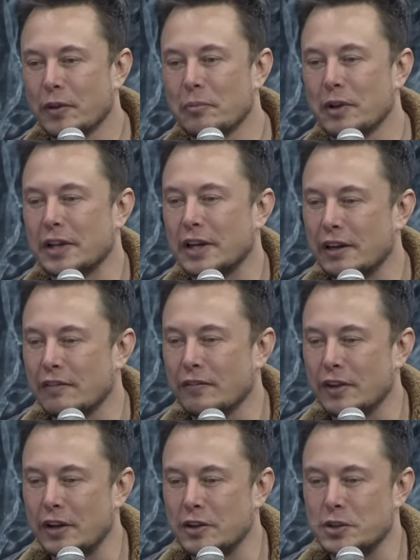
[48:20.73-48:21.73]
building
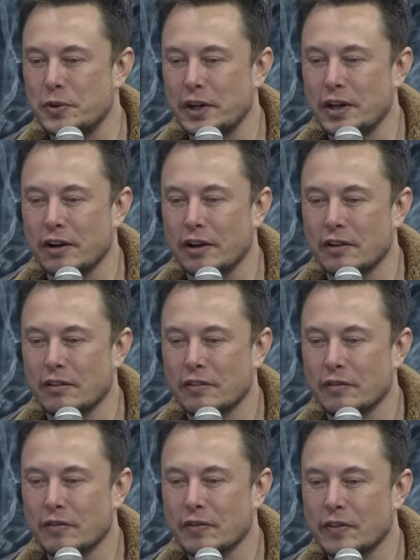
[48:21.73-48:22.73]
industry on,
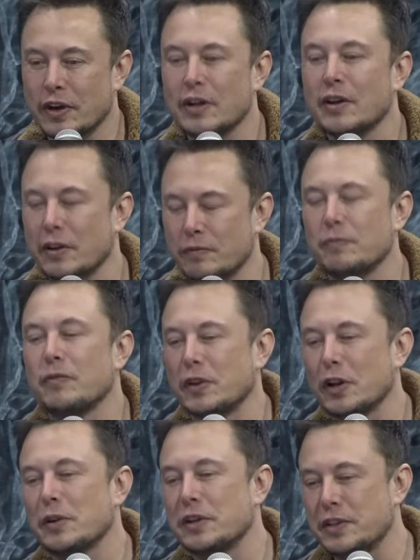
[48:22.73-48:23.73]

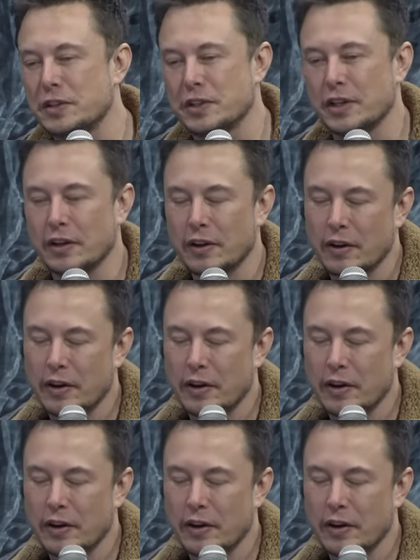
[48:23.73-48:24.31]
essentially